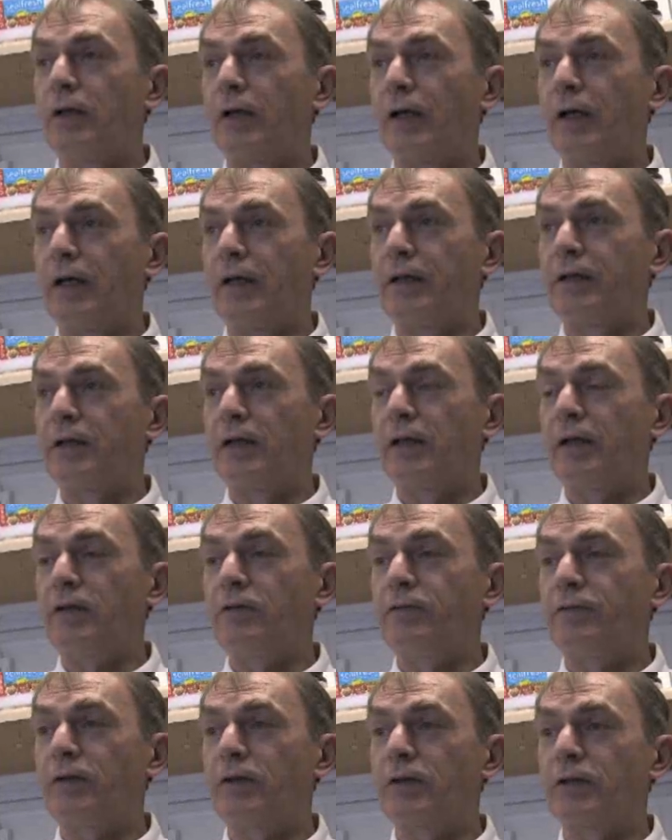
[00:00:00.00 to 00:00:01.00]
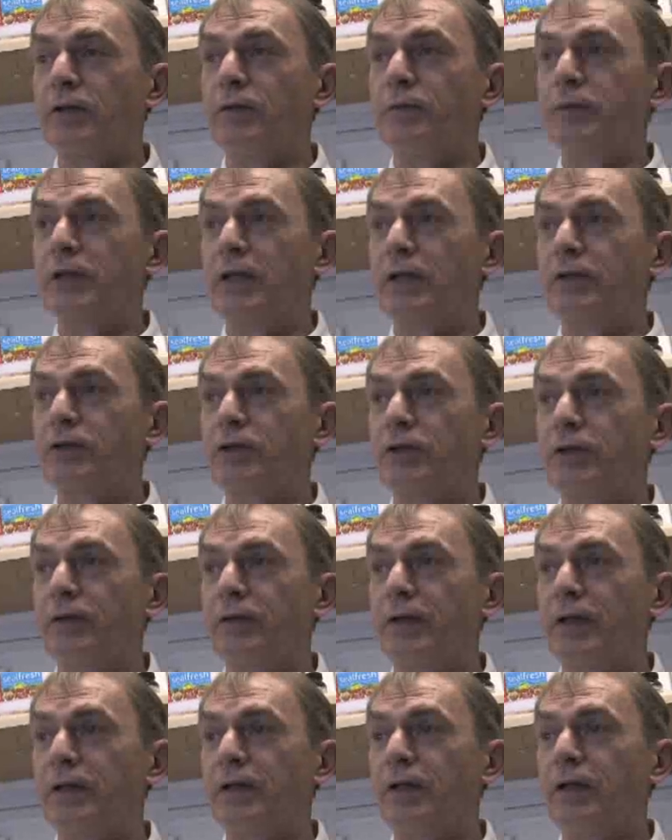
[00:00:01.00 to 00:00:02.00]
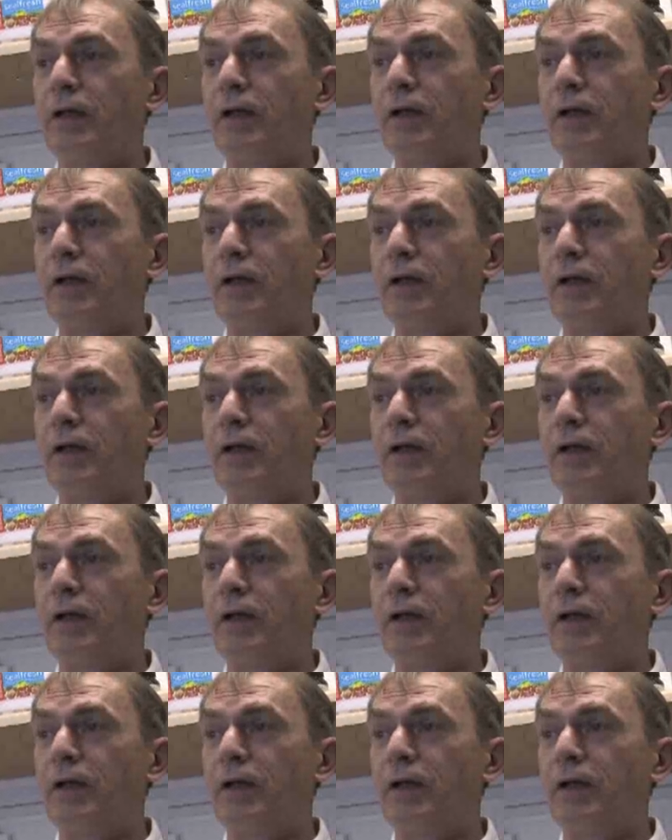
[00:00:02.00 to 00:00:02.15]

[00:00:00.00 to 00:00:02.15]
and the low volume tells you that